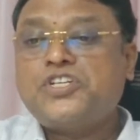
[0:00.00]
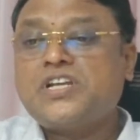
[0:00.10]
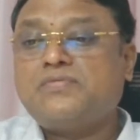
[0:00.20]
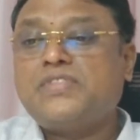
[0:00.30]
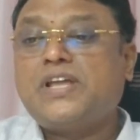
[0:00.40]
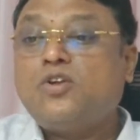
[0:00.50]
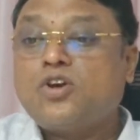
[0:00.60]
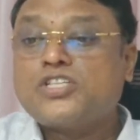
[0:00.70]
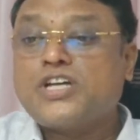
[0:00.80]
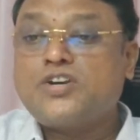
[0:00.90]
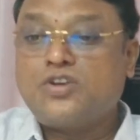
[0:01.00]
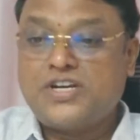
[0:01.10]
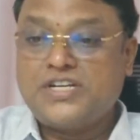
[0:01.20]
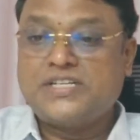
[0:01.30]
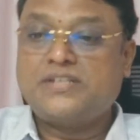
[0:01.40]
of the locus control
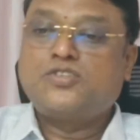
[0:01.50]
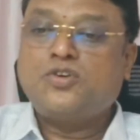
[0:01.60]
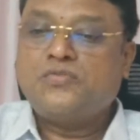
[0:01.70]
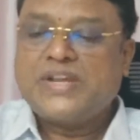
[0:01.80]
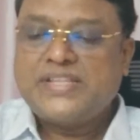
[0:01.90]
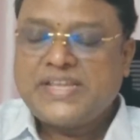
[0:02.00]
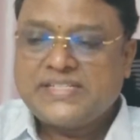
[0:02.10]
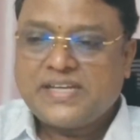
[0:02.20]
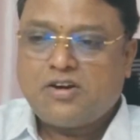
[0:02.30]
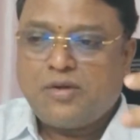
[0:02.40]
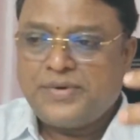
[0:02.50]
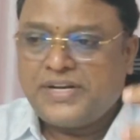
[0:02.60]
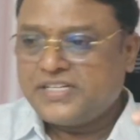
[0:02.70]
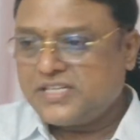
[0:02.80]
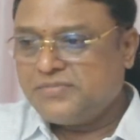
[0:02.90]
region. So when there is a
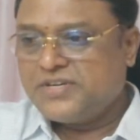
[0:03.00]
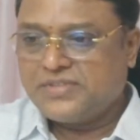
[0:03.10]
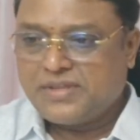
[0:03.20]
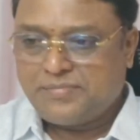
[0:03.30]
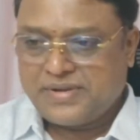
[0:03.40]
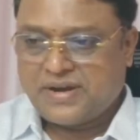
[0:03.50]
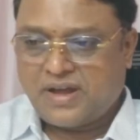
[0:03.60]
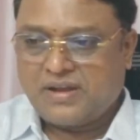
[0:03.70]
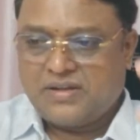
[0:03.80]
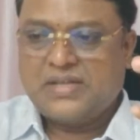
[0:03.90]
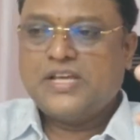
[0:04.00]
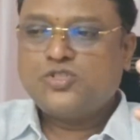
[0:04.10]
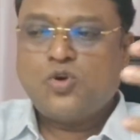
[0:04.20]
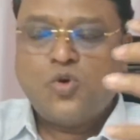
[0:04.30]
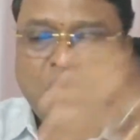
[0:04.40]
competition between the
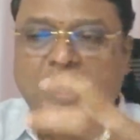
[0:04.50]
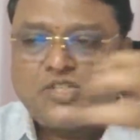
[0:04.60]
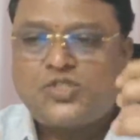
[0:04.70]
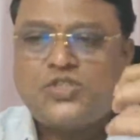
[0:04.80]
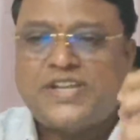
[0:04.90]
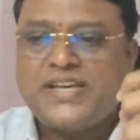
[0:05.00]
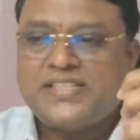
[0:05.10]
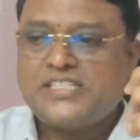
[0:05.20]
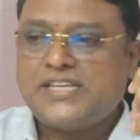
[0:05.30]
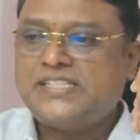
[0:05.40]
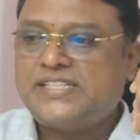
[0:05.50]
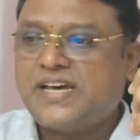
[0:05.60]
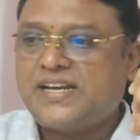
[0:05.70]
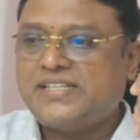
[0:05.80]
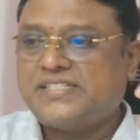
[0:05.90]
so who has to take this
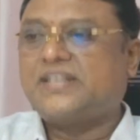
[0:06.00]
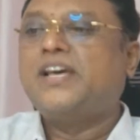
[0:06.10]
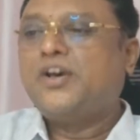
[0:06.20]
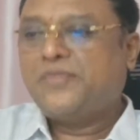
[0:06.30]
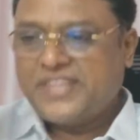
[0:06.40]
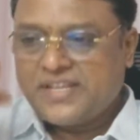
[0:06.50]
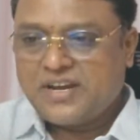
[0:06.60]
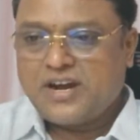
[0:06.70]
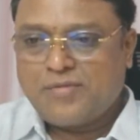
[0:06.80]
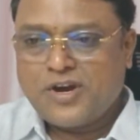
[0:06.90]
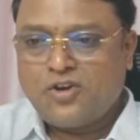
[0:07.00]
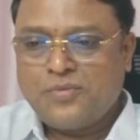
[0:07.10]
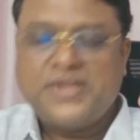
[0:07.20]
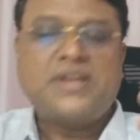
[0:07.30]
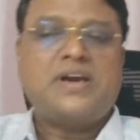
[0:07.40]
LCR region, whether the gamma
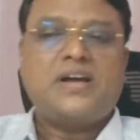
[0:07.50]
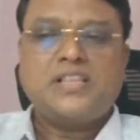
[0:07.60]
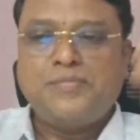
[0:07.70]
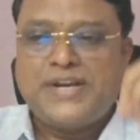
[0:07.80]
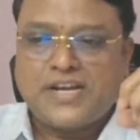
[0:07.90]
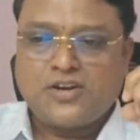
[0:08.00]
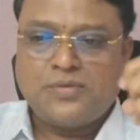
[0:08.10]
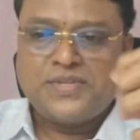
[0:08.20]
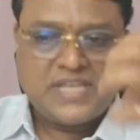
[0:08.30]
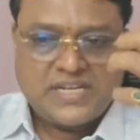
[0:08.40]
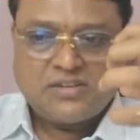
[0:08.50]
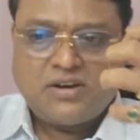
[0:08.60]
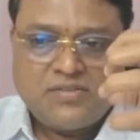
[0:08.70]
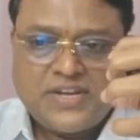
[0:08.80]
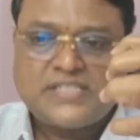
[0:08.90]
globin or the beta globin? There is
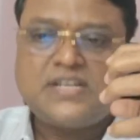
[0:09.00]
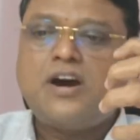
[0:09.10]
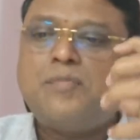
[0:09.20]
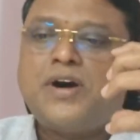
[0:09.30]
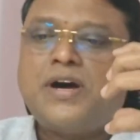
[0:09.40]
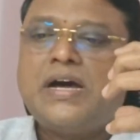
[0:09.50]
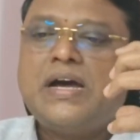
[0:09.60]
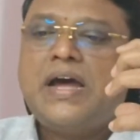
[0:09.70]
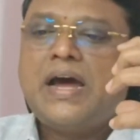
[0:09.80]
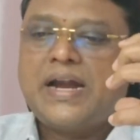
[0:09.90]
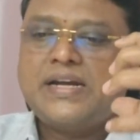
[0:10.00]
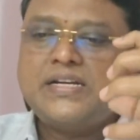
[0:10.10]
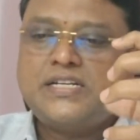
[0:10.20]
always gamma and